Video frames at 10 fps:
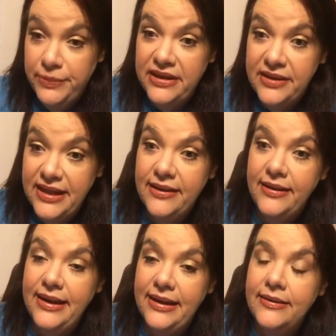humid
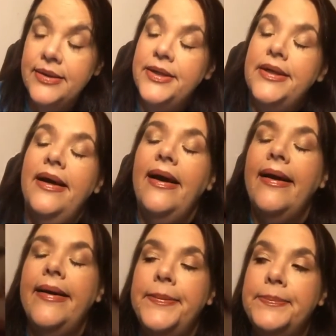heat
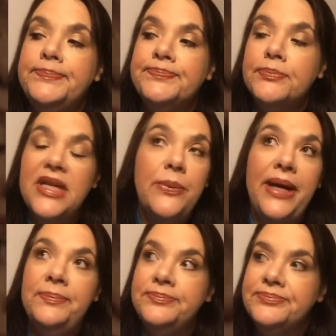um, but
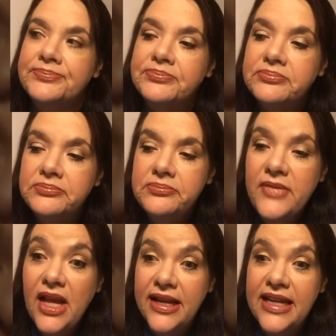anyway,
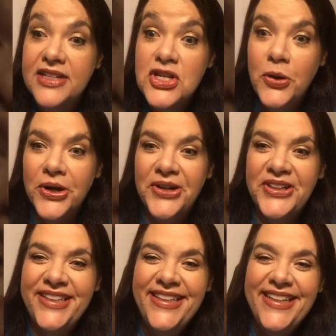again,
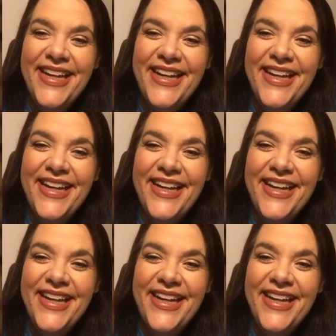squirrel.